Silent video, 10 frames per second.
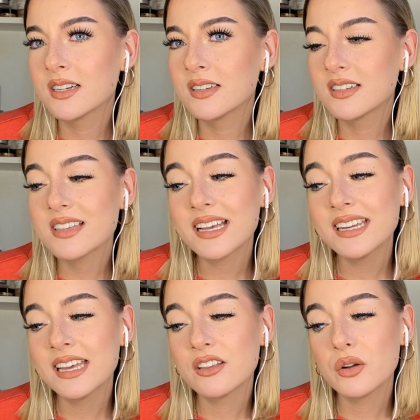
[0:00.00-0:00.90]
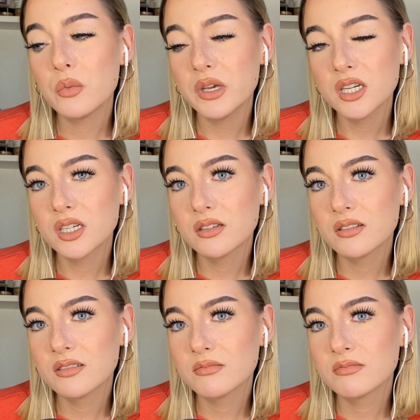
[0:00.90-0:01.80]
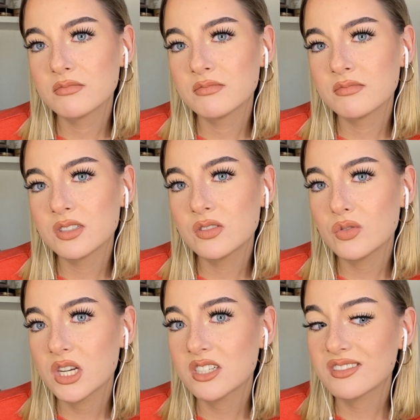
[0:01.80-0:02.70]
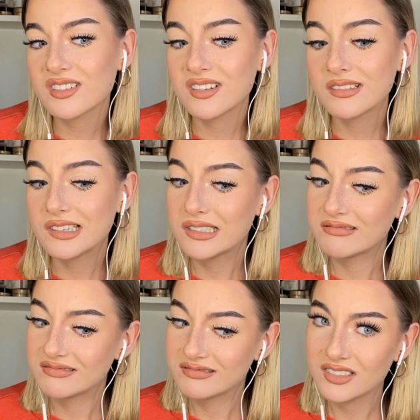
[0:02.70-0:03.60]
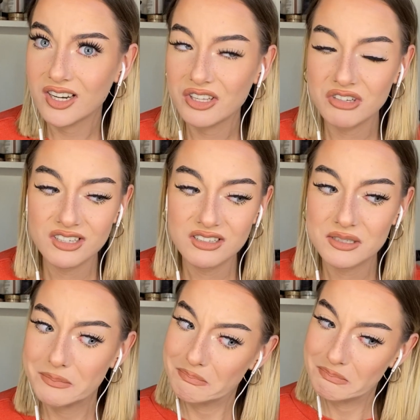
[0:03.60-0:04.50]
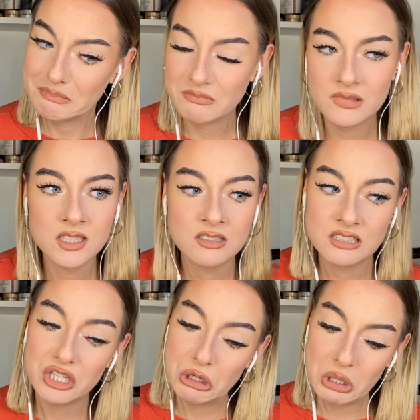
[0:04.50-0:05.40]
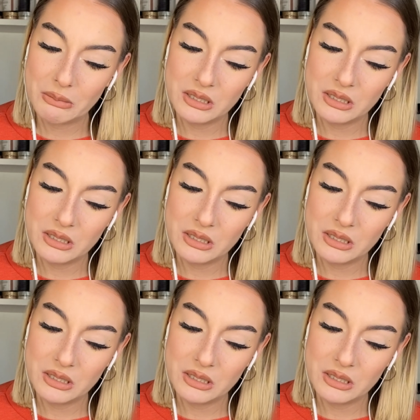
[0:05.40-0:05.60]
Because I can handle weird. Strange is kind of like, are you gonna hurt